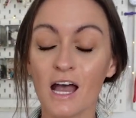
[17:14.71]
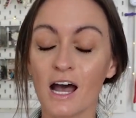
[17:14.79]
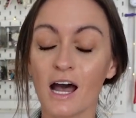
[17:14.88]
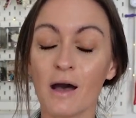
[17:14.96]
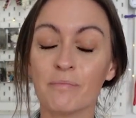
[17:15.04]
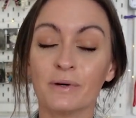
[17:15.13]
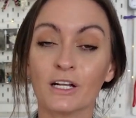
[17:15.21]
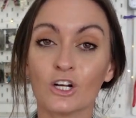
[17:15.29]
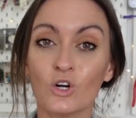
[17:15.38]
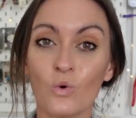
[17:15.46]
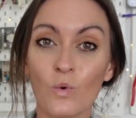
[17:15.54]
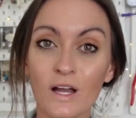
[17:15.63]
But a
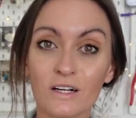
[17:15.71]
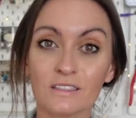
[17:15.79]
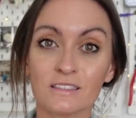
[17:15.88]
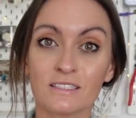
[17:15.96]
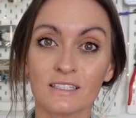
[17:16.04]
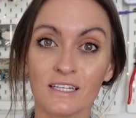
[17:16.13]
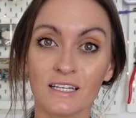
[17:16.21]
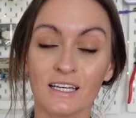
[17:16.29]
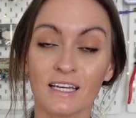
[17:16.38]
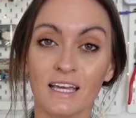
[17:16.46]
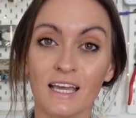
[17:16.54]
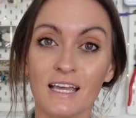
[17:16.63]
quilt
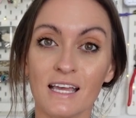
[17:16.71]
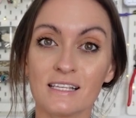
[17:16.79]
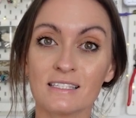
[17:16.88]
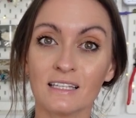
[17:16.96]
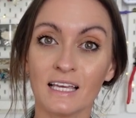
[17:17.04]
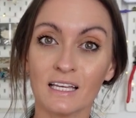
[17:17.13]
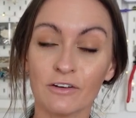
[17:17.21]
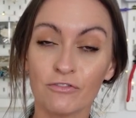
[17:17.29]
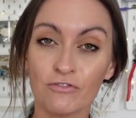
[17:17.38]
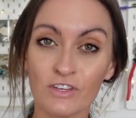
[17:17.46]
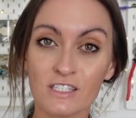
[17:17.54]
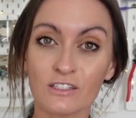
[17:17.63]
is like a
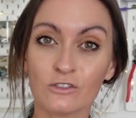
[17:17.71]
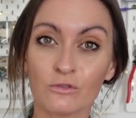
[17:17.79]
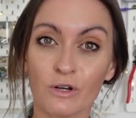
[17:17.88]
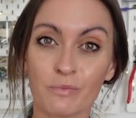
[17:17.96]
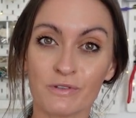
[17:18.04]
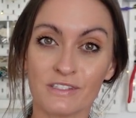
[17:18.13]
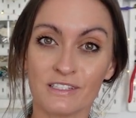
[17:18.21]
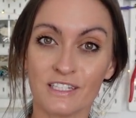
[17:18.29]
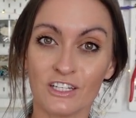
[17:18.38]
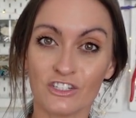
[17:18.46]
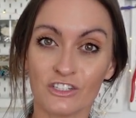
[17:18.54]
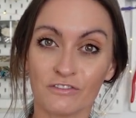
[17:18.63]
physical
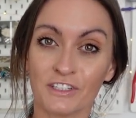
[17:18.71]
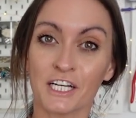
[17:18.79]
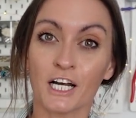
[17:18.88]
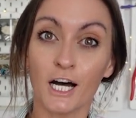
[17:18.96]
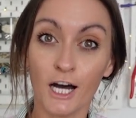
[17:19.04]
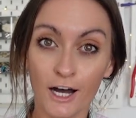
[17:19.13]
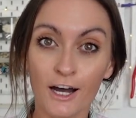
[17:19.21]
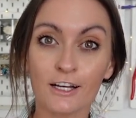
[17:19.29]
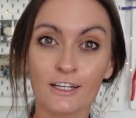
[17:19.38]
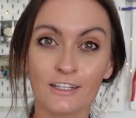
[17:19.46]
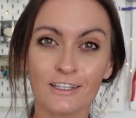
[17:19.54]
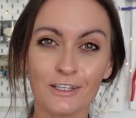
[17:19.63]
representation of like a
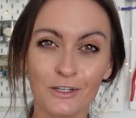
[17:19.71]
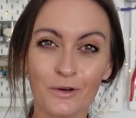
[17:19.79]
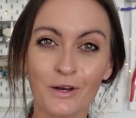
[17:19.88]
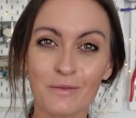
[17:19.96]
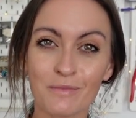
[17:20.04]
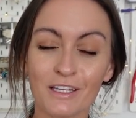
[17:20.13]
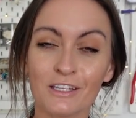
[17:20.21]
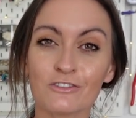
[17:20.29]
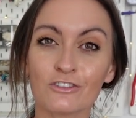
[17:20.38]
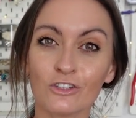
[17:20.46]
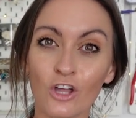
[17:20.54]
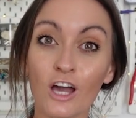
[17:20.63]
hug. You know what I mean?
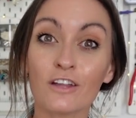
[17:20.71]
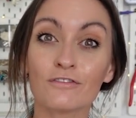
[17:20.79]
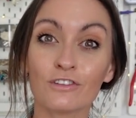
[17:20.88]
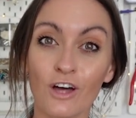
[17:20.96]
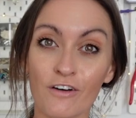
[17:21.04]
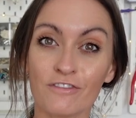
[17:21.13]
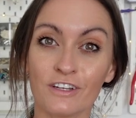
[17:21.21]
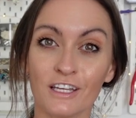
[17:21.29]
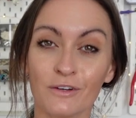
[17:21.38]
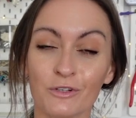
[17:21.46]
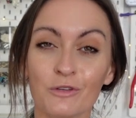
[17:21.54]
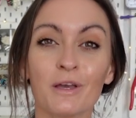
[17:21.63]
There's a lot of love in
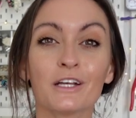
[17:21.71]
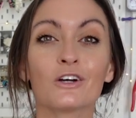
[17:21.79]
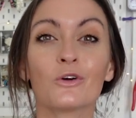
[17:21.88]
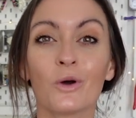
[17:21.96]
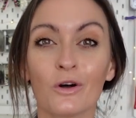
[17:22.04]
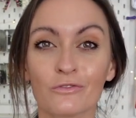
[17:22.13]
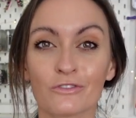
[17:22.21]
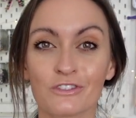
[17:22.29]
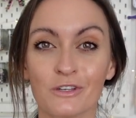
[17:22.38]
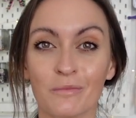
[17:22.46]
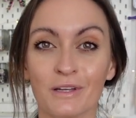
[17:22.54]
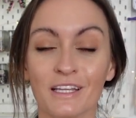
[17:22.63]
it. When you make a quilt for
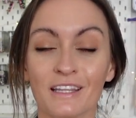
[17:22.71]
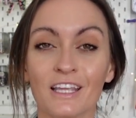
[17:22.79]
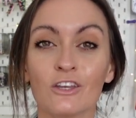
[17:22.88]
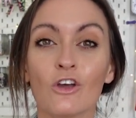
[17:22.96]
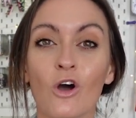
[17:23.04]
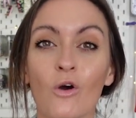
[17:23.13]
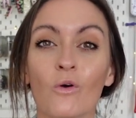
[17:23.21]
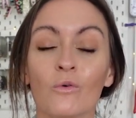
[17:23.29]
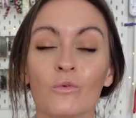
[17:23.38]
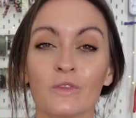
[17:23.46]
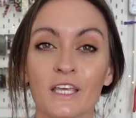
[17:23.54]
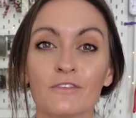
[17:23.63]
somebody, they
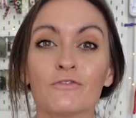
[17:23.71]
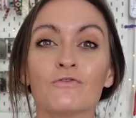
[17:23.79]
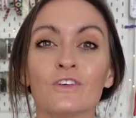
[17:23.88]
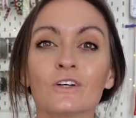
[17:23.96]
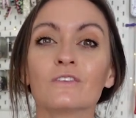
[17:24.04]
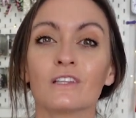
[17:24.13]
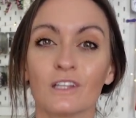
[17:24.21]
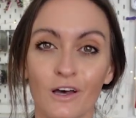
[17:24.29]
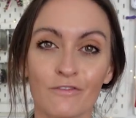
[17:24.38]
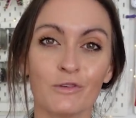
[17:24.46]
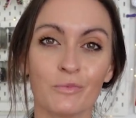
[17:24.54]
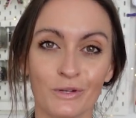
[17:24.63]
know, they can feel the
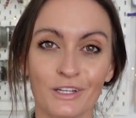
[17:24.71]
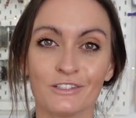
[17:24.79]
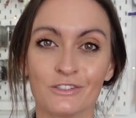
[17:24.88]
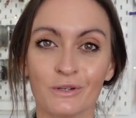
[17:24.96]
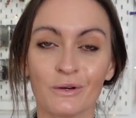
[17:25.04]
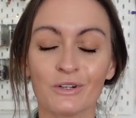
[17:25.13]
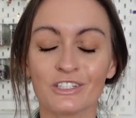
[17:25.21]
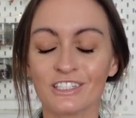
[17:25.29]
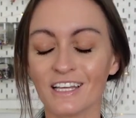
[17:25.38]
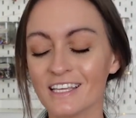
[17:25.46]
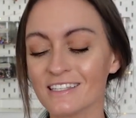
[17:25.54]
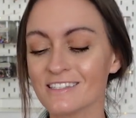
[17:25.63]
love you put into it, which
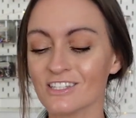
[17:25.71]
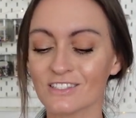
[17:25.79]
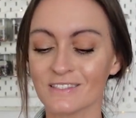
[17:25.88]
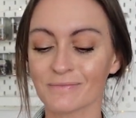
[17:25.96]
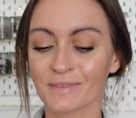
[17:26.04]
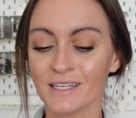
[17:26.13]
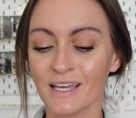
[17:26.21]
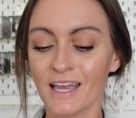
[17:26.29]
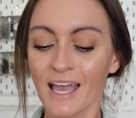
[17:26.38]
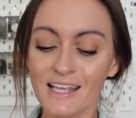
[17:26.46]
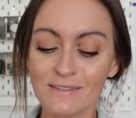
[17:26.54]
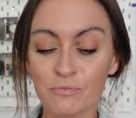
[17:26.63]
is just,
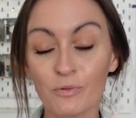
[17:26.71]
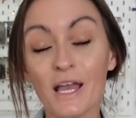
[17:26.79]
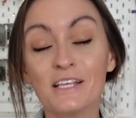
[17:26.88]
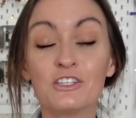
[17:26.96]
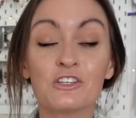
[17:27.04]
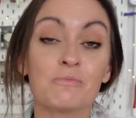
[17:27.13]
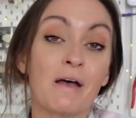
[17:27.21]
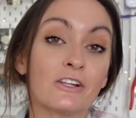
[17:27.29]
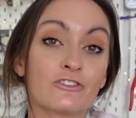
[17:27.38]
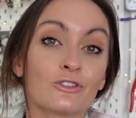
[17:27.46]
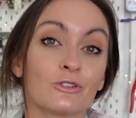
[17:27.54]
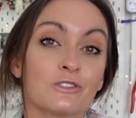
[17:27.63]
it's just
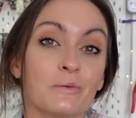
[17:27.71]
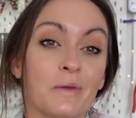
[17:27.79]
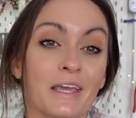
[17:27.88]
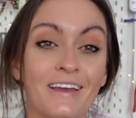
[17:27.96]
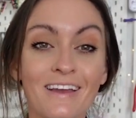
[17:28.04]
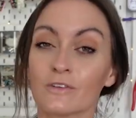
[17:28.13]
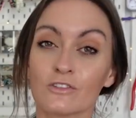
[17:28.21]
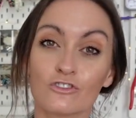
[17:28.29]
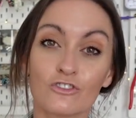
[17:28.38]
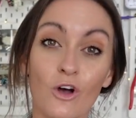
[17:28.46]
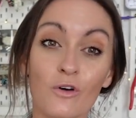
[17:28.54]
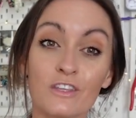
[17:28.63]
magical to me.
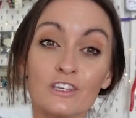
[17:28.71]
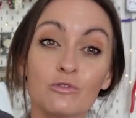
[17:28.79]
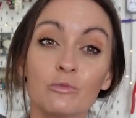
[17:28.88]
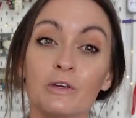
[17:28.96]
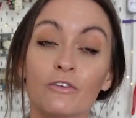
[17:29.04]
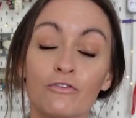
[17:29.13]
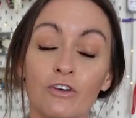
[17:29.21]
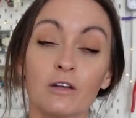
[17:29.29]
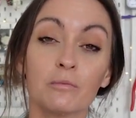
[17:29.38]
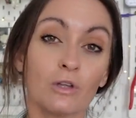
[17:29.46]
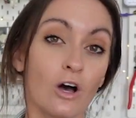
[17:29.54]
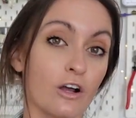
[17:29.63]
So this would be a
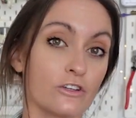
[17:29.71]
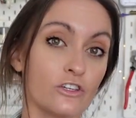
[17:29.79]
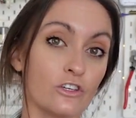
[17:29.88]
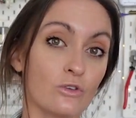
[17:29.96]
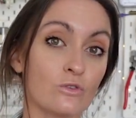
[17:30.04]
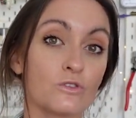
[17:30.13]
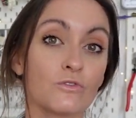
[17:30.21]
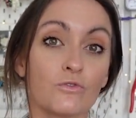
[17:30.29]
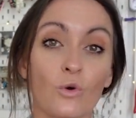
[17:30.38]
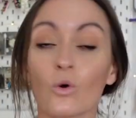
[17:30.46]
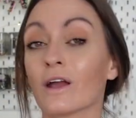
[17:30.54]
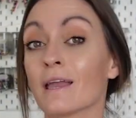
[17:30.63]
fun block to use
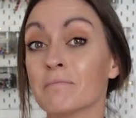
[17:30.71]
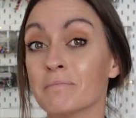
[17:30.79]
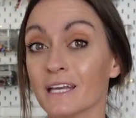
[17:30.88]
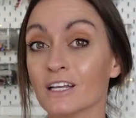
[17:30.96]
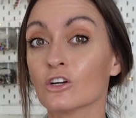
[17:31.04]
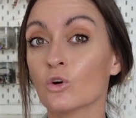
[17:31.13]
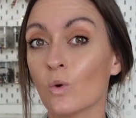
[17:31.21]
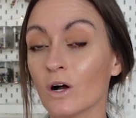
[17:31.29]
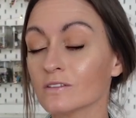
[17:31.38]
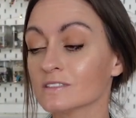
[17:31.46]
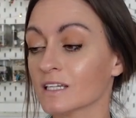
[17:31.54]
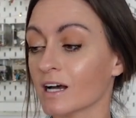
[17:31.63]
for a big
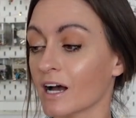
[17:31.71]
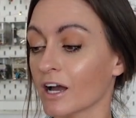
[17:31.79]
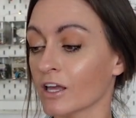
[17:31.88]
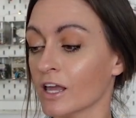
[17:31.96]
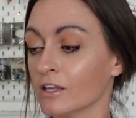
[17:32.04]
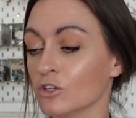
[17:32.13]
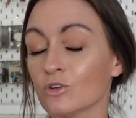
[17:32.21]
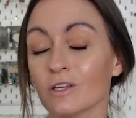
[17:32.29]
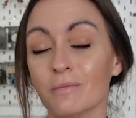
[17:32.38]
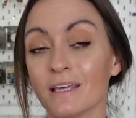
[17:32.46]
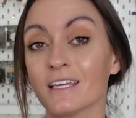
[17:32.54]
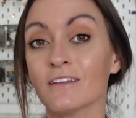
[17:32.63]
quilt, and you
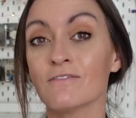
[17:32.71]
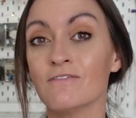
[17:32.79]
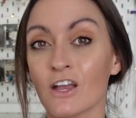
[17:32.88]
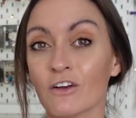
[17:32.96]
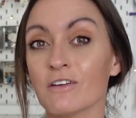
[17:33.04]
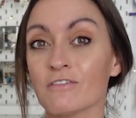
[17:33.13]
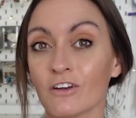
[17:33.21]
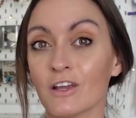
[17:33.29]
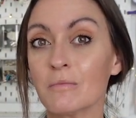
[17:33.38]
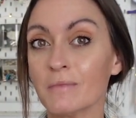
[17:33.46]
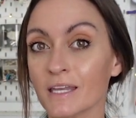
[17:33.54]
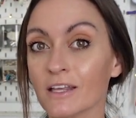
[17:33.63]
can make it very,
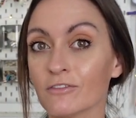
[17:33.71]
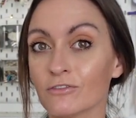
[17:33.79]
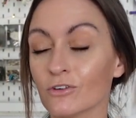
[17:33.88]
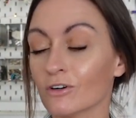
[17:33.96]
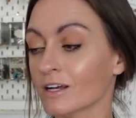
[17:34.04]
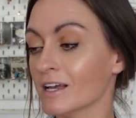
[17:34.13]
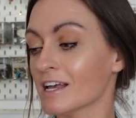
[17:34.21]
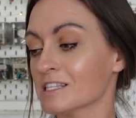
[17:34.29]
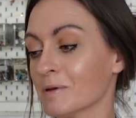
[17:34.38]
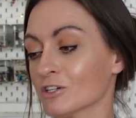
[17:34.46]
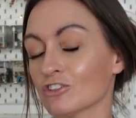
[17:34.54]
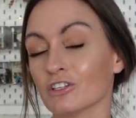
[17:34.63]
very meaningful,
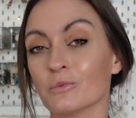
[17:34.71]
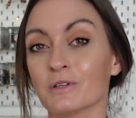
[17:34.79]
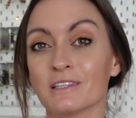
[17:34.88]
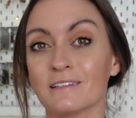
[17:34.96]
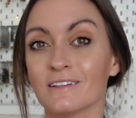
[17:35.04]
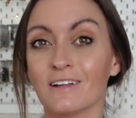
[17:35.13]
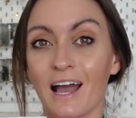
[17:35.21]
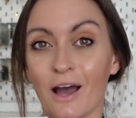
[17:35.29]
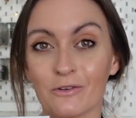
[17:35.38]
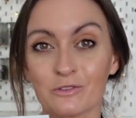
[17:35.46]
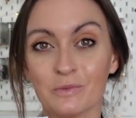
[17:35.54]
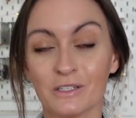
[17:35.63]
especially with the little
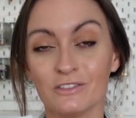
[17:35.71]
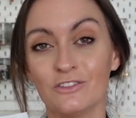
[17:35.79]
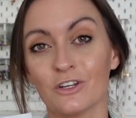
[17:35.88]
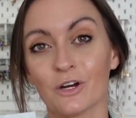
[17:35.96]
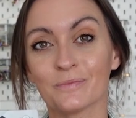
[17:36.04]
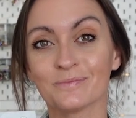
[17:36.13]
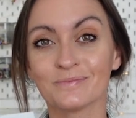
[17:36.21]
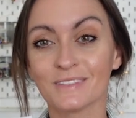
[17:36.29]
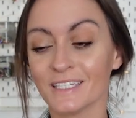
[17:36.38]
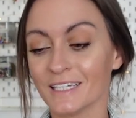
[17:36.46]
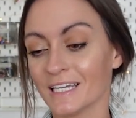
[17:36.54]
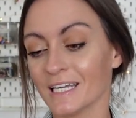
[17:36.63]
house, because you know,
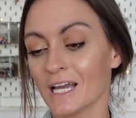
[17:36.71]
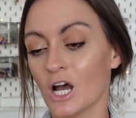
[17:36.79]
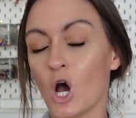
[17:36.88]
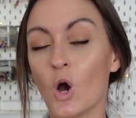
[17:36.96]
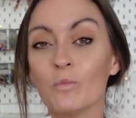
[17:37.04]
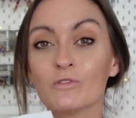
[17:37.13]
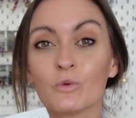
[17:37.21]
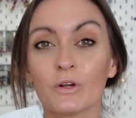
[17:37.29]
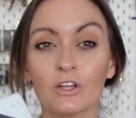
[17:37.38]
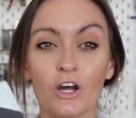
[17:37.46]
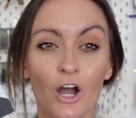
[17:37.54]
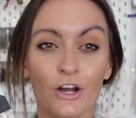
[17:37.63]
home is where
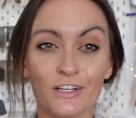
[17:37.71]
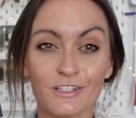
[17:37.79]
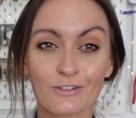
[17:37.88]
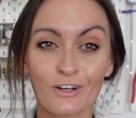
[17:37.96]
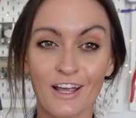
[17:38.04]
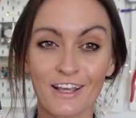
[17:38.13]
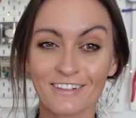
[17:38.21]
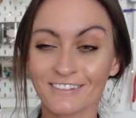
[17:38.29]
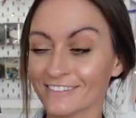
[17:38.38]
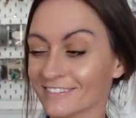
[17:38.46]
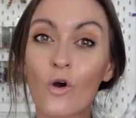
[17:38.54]
the heart is, right?